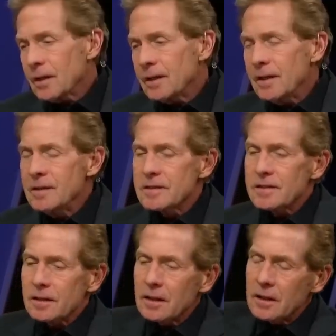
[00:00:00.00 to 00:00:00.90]

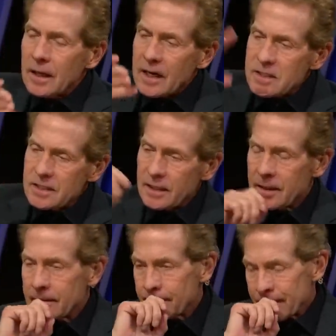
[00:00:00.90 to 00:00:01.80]
he's the
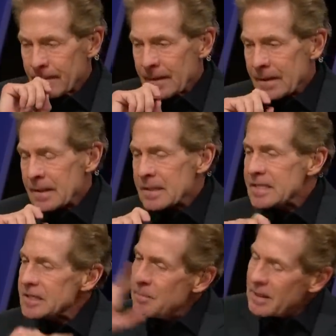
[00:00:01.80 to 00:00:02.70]
classic
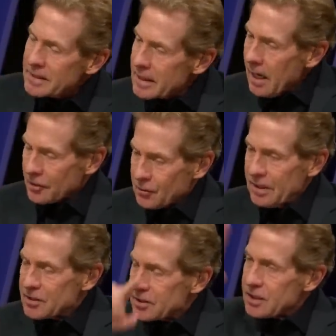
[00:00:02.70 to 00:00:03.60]
spin doctor.
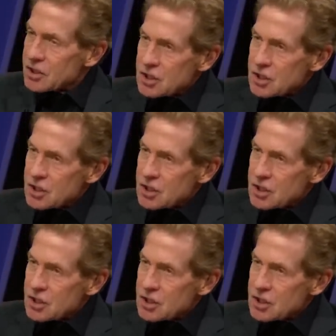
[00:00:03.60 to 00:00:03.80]
He's going to